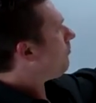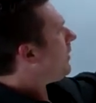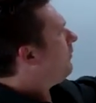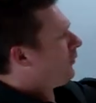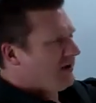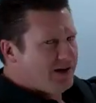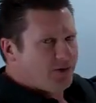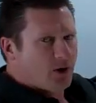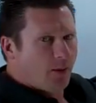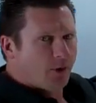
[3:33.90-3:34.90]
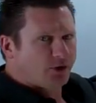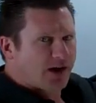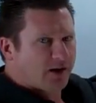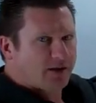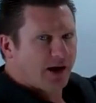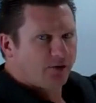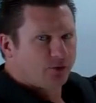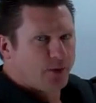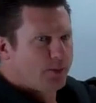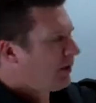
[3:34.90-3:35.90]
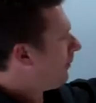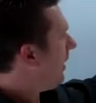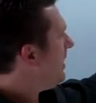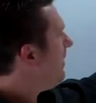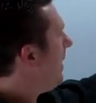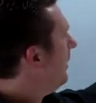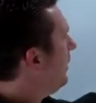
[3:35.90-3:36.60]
for even numbers, I got 1,000 people on my email